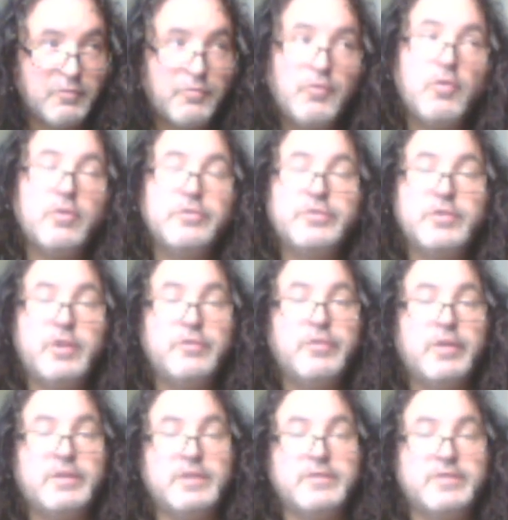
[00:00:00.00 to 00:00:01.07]
for Star
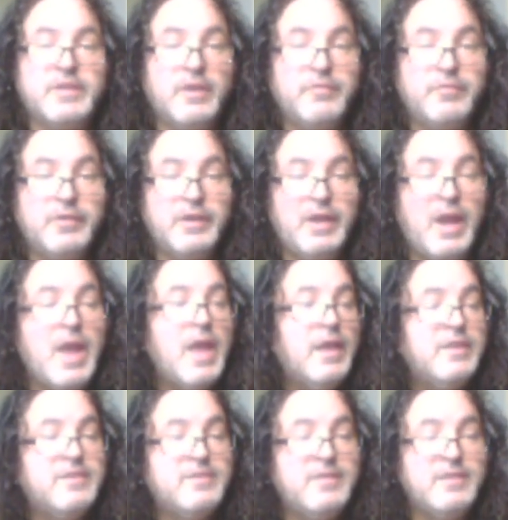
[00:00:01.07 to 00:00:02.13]
Trek Discovery
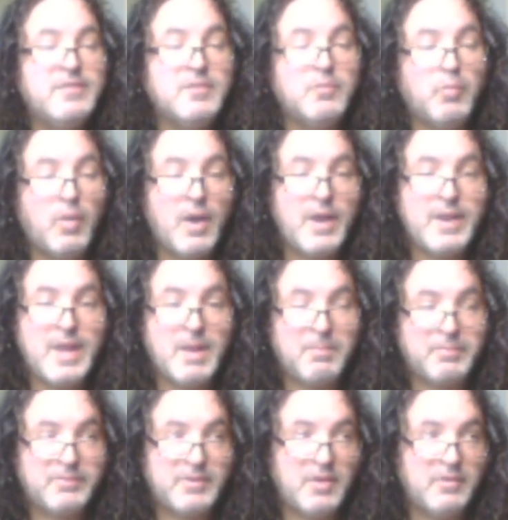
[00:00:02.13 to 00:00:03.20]
Season 1,
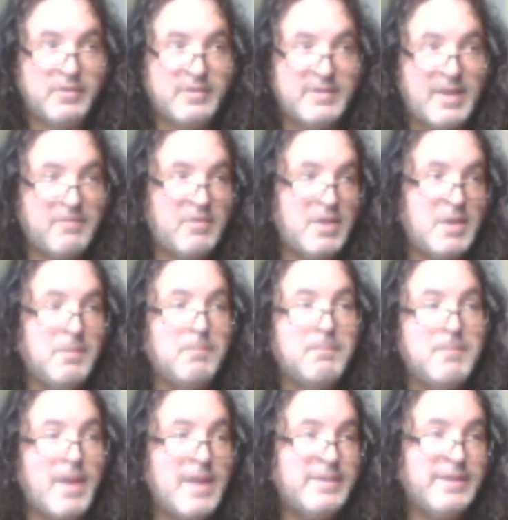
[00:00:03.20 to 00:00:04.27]
Episode 7
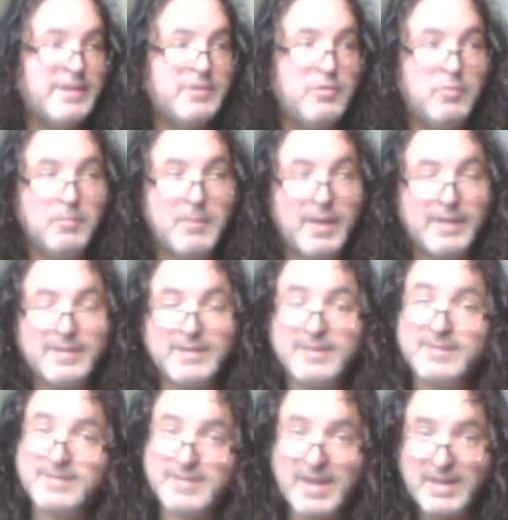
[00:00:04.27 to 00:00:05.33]
Magic to Make the
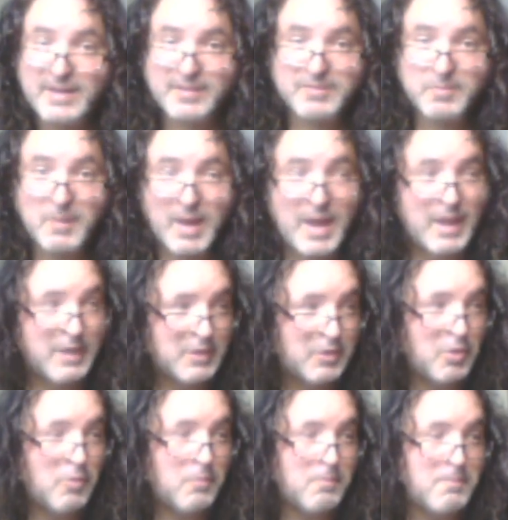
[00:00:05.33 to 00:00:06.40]
Sanest Man
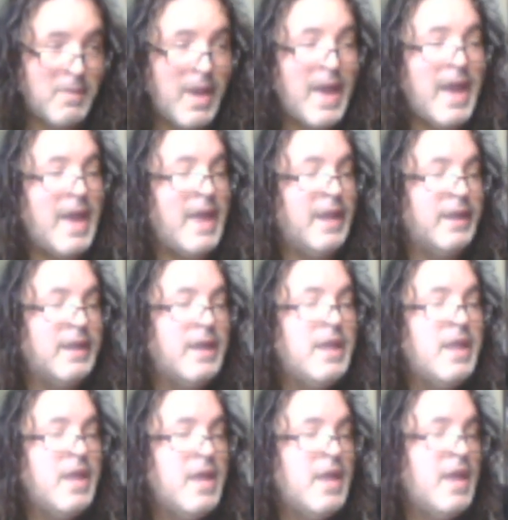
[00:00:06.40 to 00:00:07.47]
Go Mad.
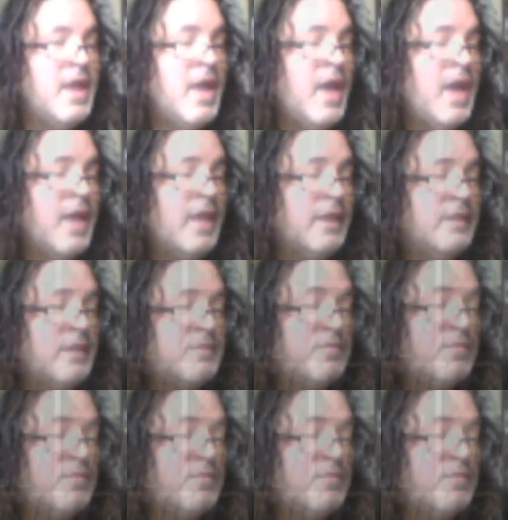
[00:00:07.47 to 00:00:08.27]
This